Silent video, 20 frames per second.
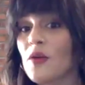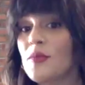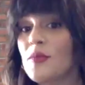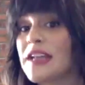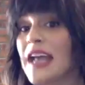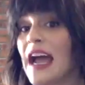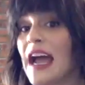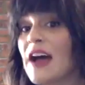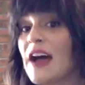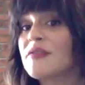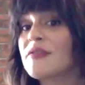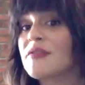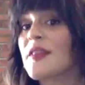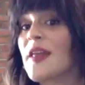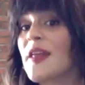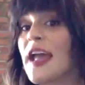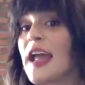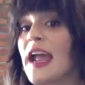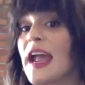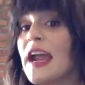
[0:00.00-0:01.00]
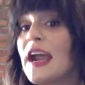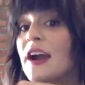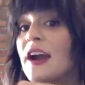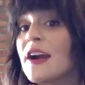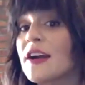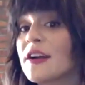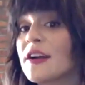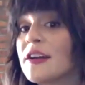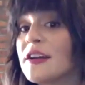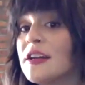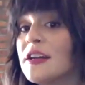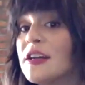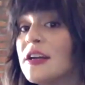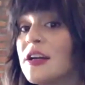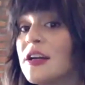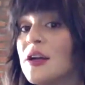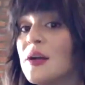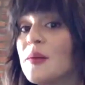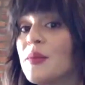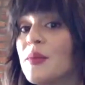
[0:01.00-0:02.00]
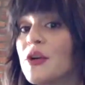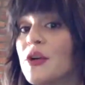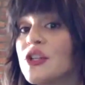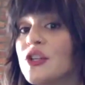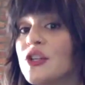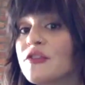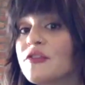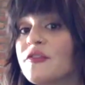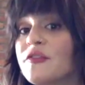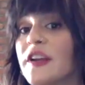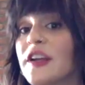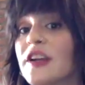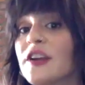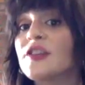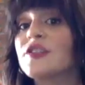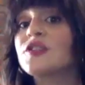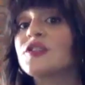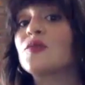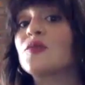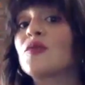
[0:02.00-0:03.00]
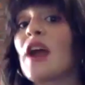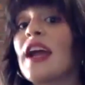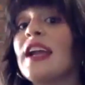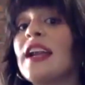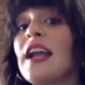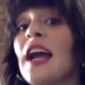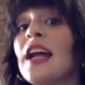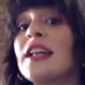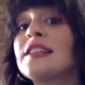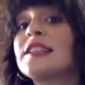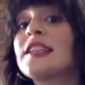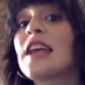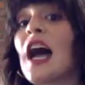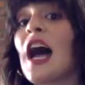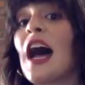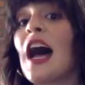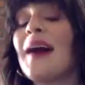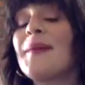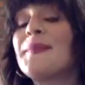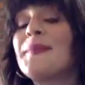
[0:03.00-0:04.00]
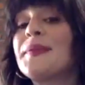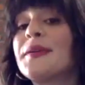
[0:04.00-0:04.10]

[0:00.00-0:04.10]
down the hair, put your fingers right on top,